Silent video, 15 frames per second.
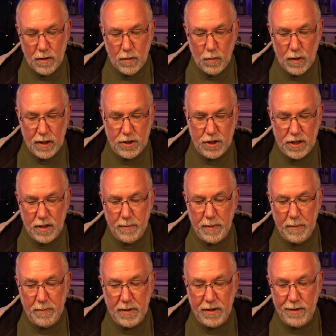What should it
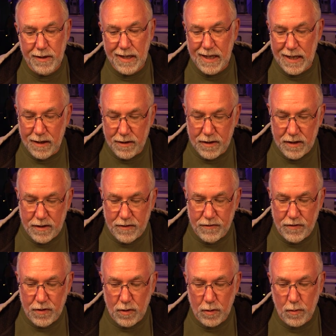be built out
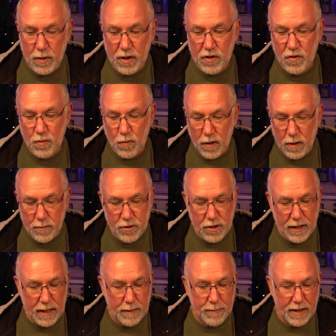of? Or would a swarm
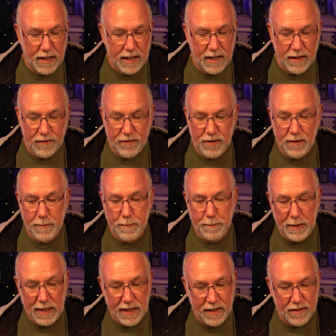trap hive
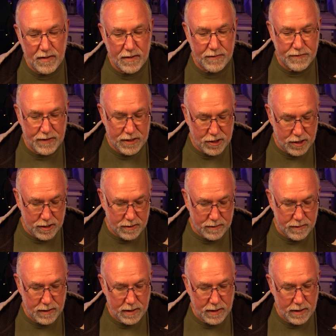be sufficient?